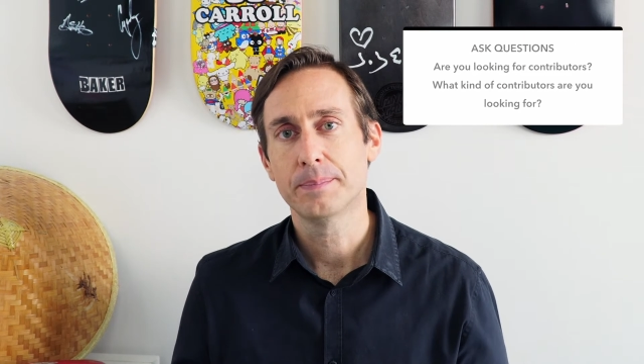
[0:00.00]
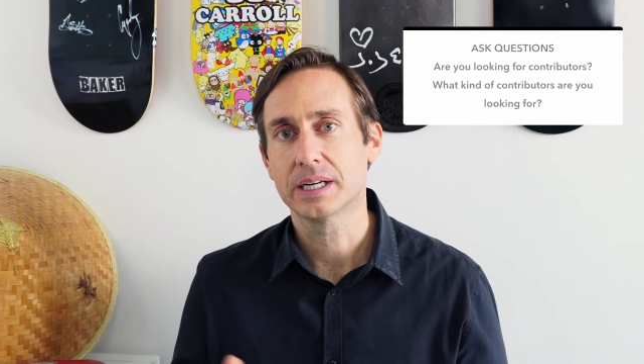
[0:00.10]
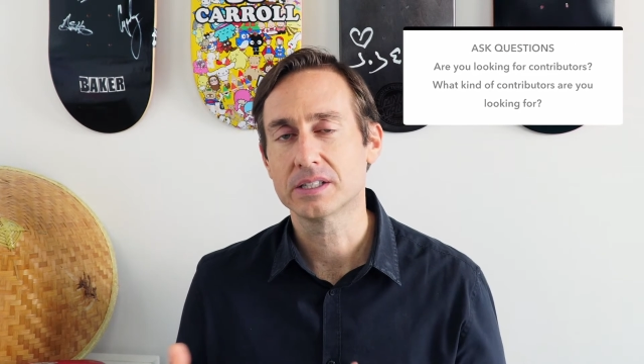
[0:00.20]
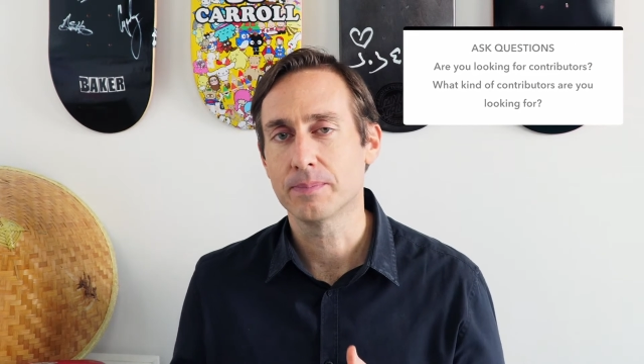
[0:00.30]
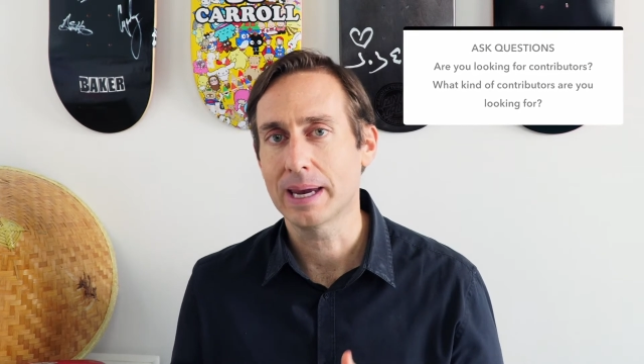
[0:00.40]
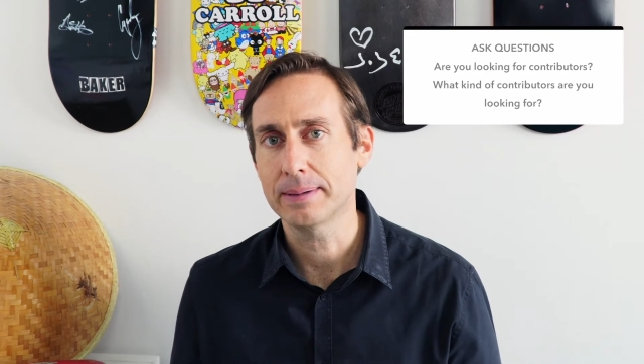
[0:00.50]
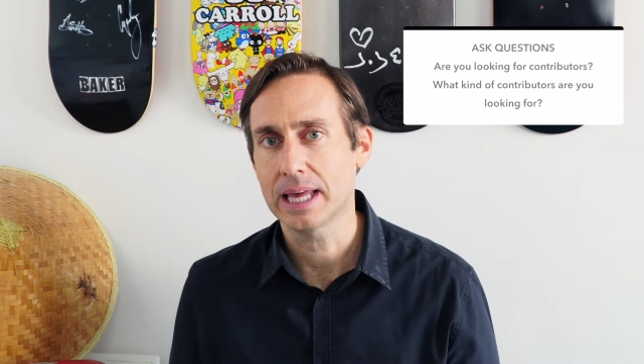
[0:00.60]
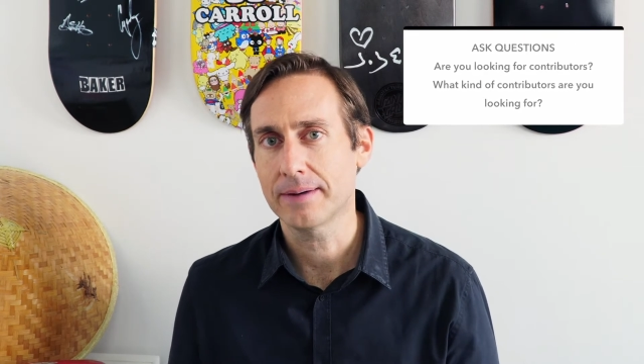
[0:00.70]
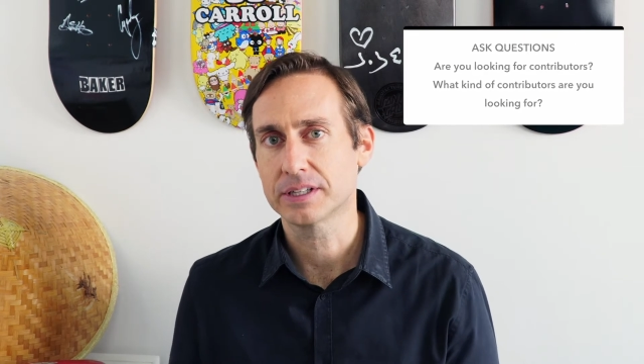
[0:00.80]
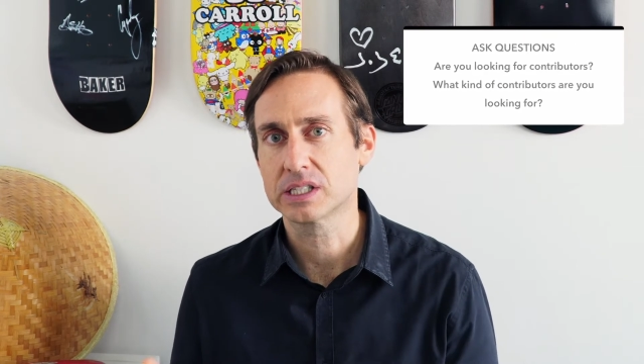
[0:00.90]
Because maybe
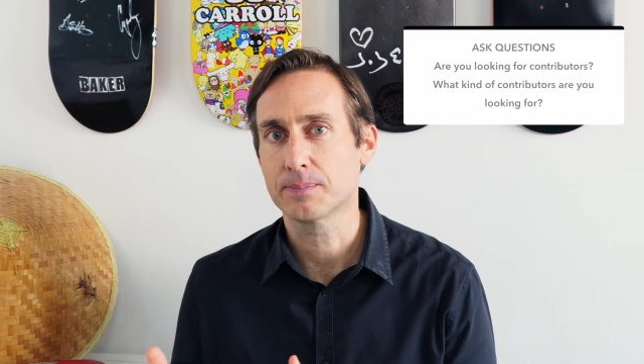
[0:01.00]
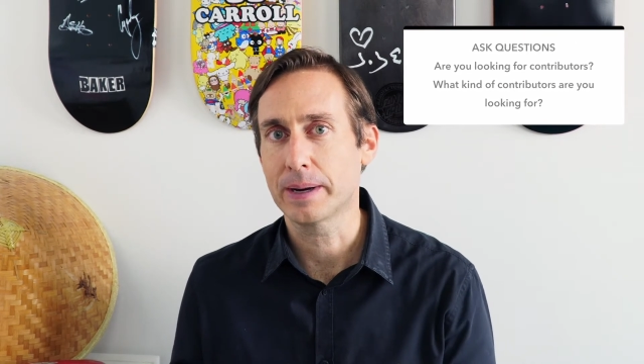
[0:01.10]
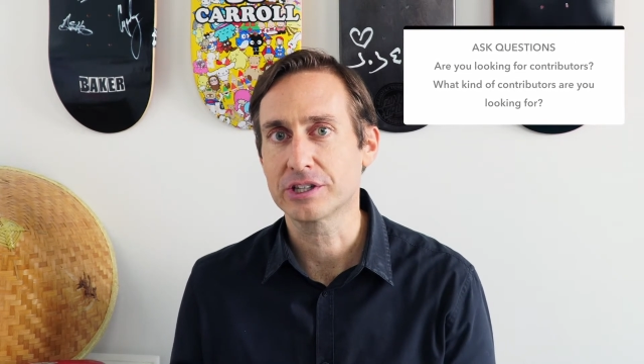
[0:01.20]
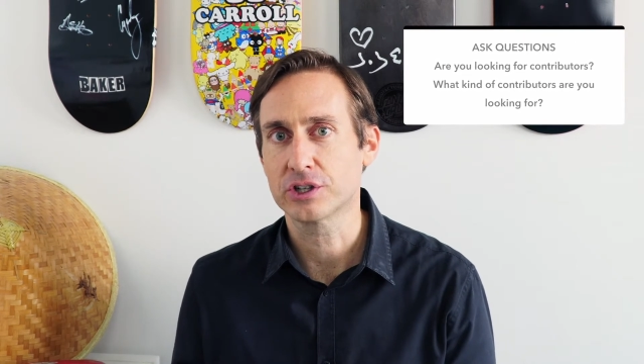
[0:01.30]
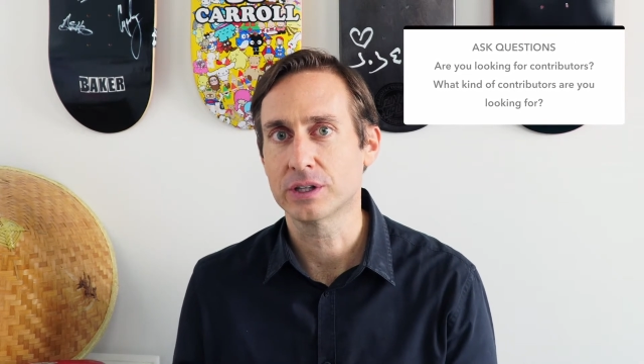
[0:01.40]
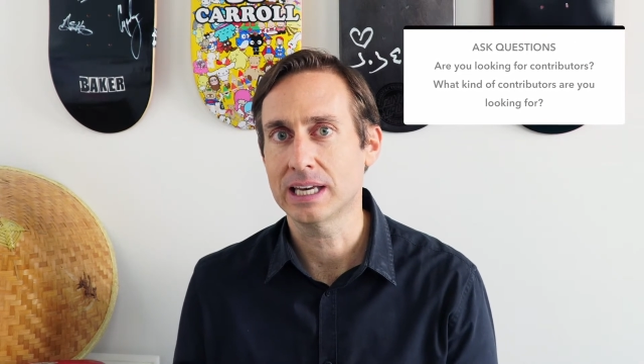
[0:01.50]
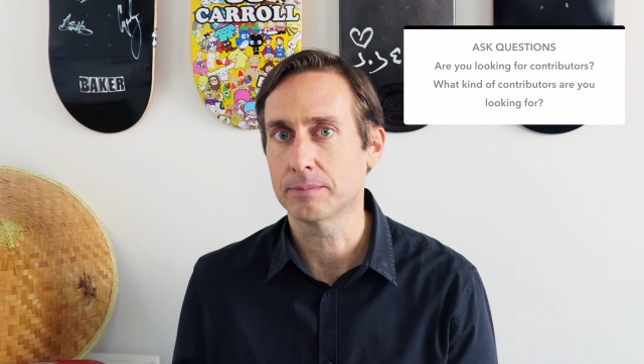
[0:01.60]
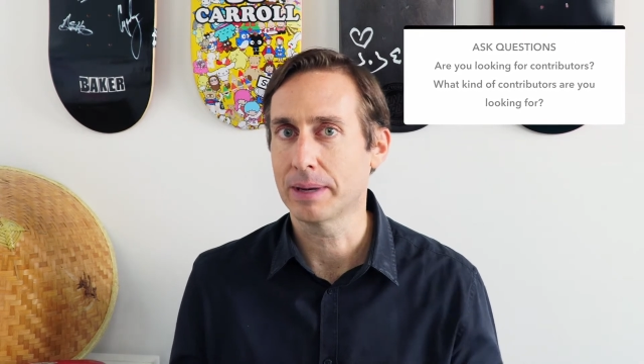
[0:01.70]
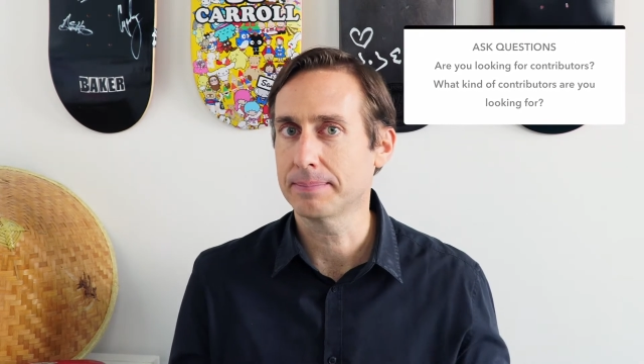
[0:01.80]
they have a special need.